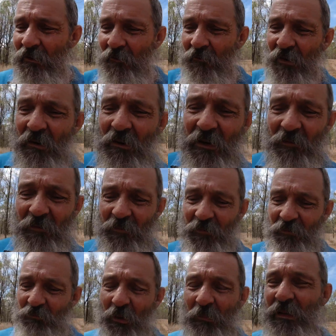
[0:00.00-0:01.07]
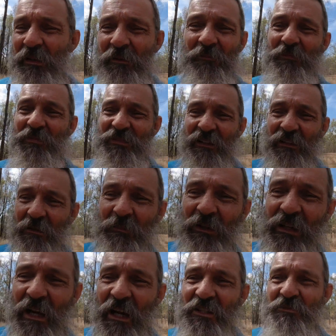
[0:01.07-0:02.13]
On the very probably seldom
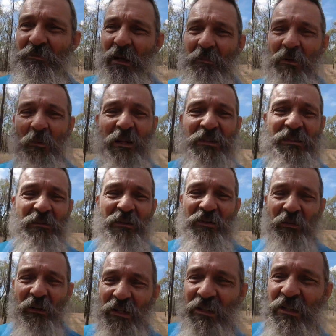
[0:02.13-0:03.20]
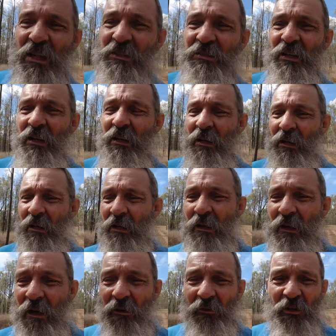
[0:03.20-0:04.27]
occasion, maybe once every 20 years,
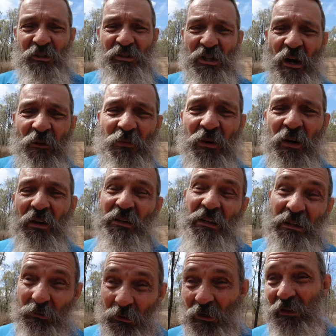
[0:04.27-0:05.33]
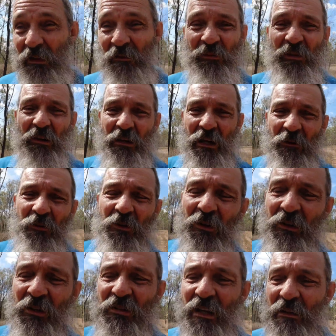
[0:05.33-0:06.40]
I've got to show it for ID, well then fair enough, I've
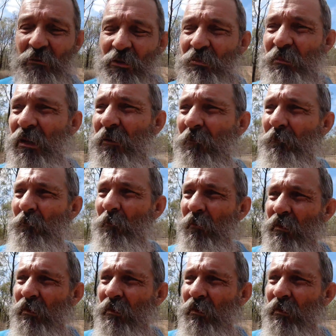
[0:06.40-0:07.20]
got to take it with me.